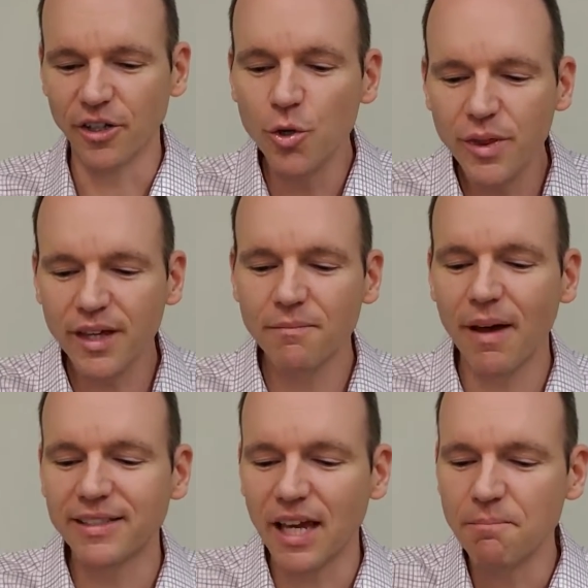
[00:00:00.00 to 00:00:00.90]
You then,
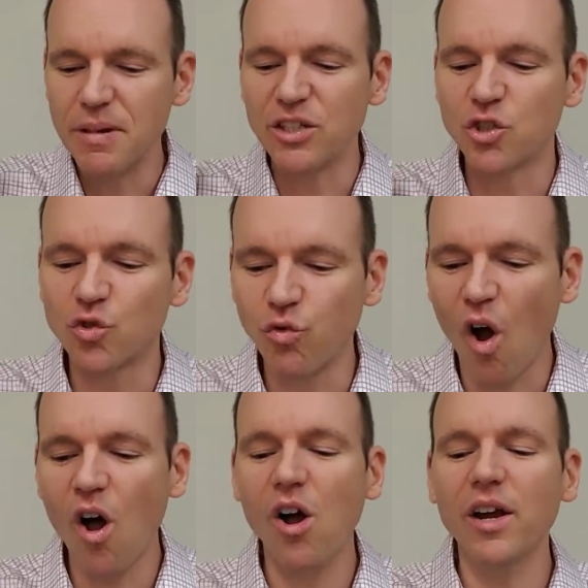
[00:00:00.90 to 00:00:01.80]
my son, be
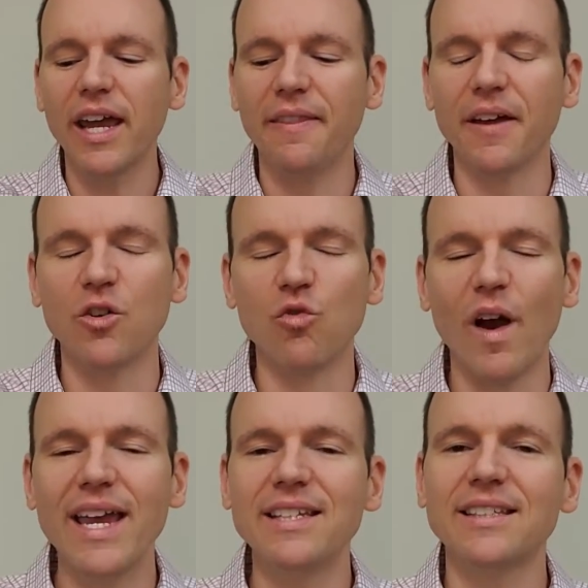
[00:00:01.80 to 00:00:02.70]
strong in the
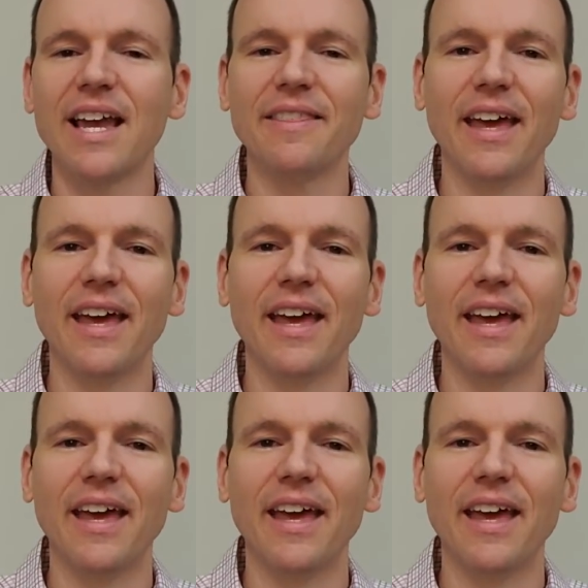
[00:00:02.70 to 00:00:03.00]
grace